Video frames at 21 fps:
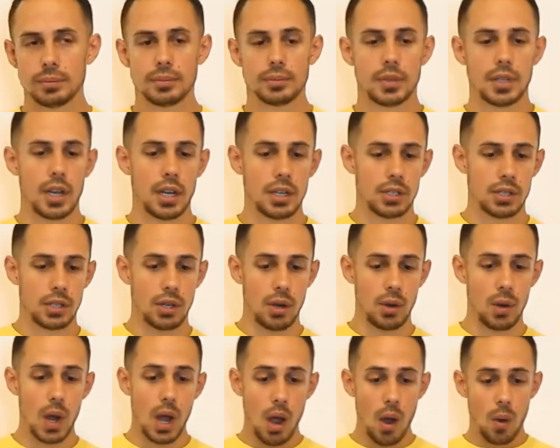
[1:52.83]
And
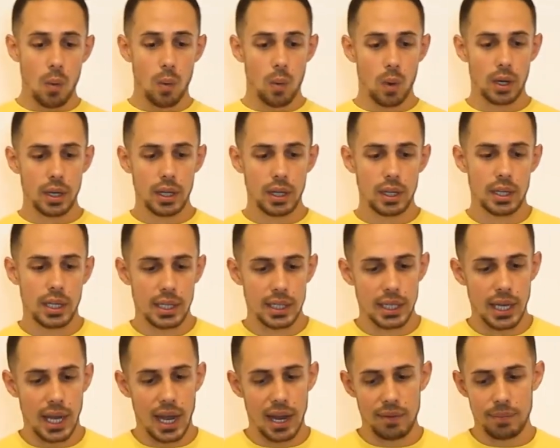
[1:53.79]
so one of the things
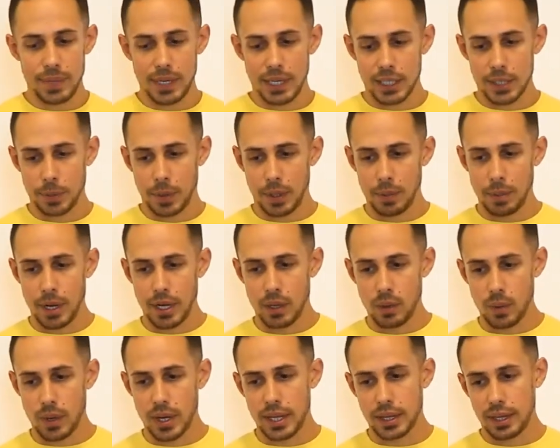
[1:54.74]
that I've been
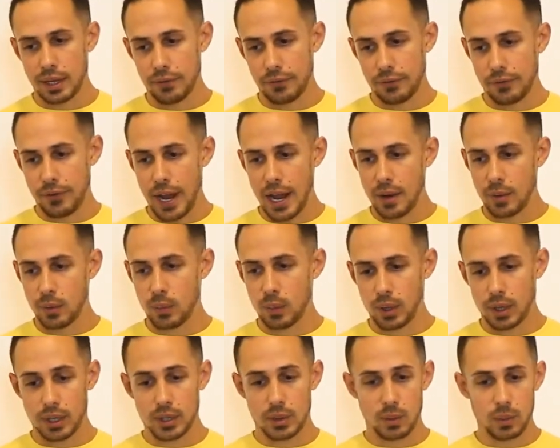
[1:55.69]
experimenting with and found
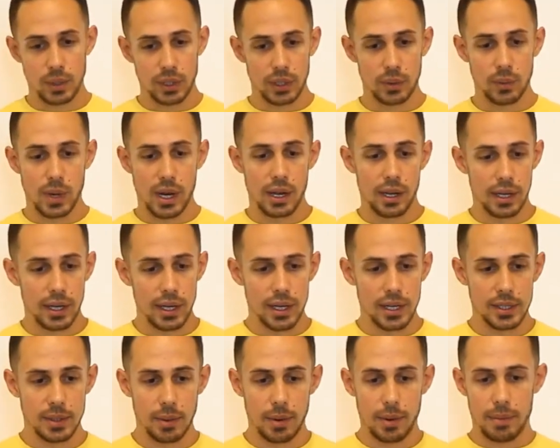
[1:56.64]
works really well
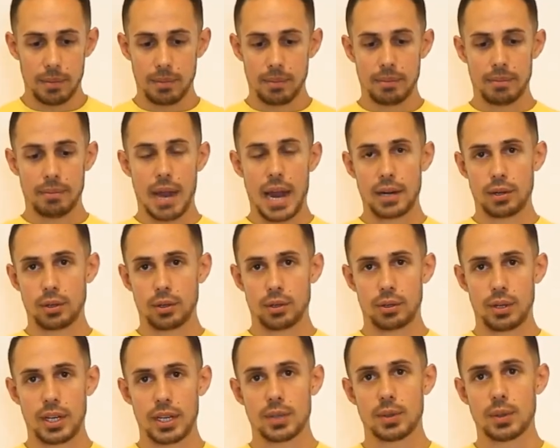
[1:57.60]
is
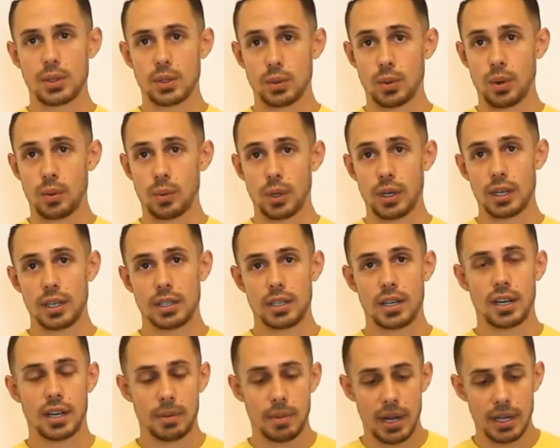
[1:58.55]
microgreens, which is what we're going to
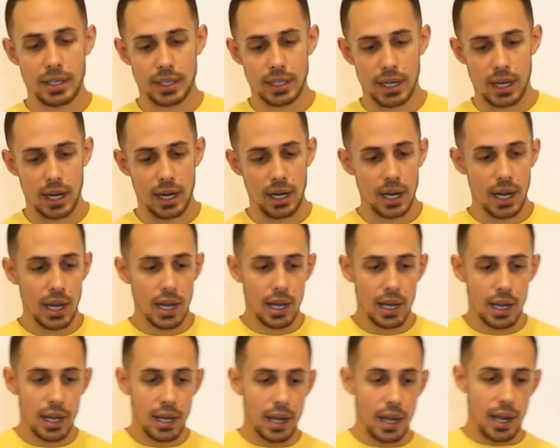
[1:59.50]
talk about today
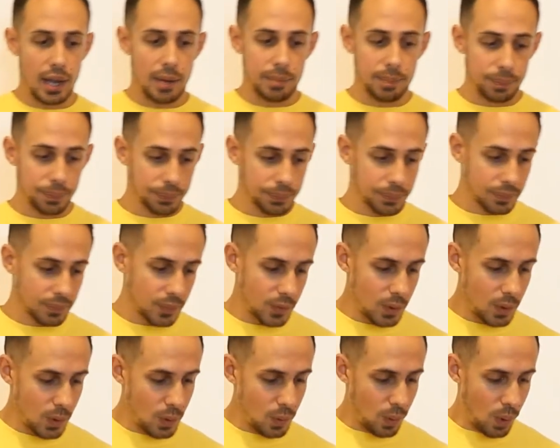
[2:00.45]

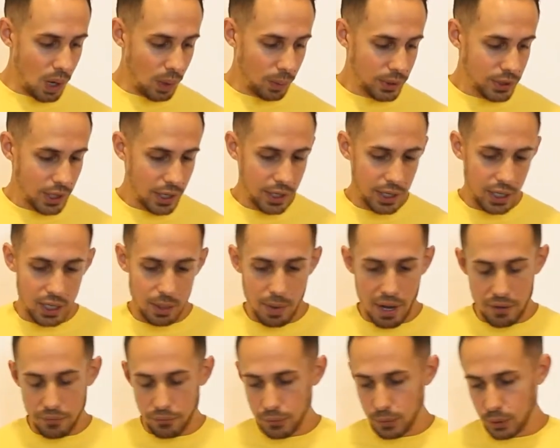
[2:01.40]
while we're talking about food